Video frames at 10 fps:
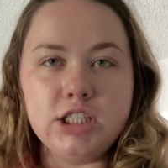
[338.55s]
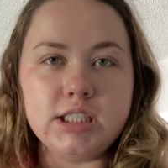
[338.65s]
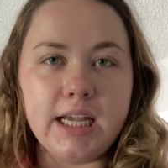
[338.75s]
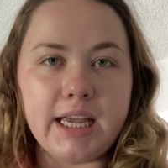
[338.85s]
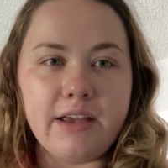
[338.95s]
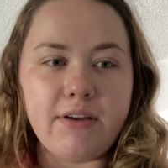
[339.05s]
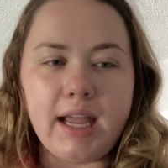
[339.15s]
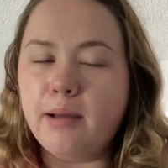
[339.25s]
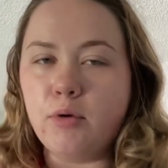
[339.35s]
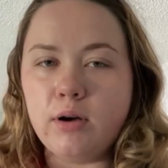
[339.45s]
Just like if I
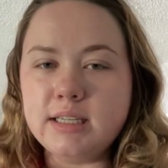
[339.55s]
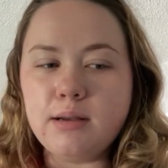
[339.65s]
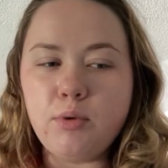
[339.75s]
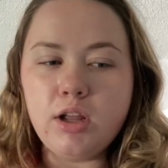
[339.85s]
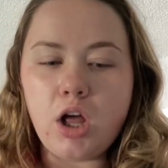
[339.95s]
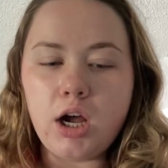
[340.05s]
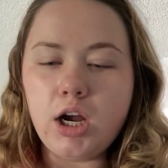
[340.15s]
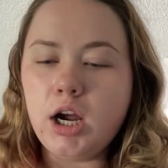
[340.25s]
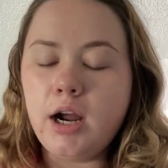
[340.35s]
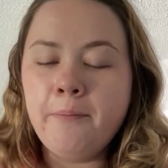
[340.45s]
am going somewhere
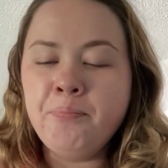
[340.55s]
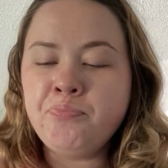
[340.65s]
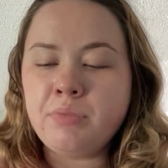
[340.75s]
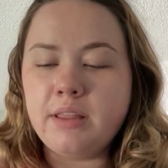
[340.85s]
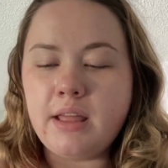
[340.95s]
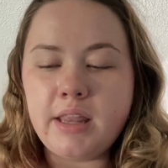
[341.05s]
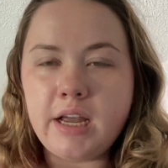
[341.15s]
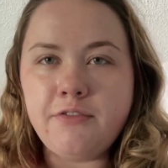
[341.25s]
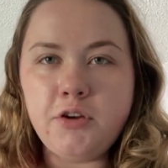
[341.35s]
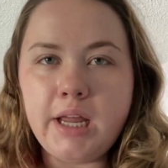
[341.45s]
longer than
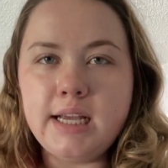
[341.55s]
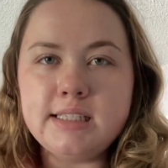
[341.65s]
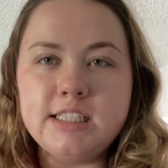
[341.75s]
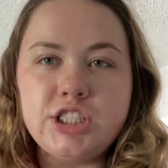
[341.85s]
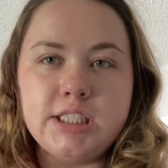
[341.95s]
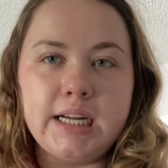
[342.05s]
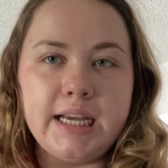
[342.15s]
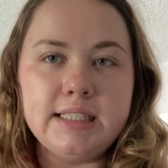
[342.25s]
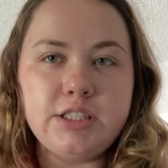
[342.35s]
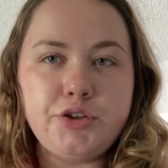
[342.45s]
like a few days, it's just
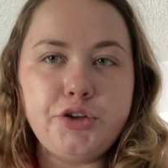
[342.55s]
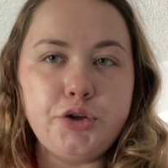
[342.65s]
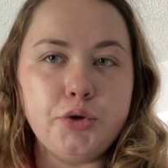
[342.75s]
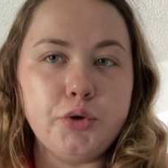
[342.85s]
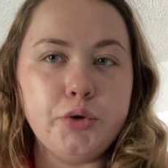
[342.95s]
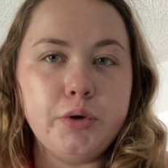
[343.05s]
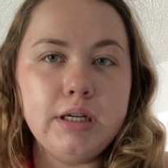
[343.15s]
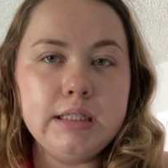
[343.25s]
nice to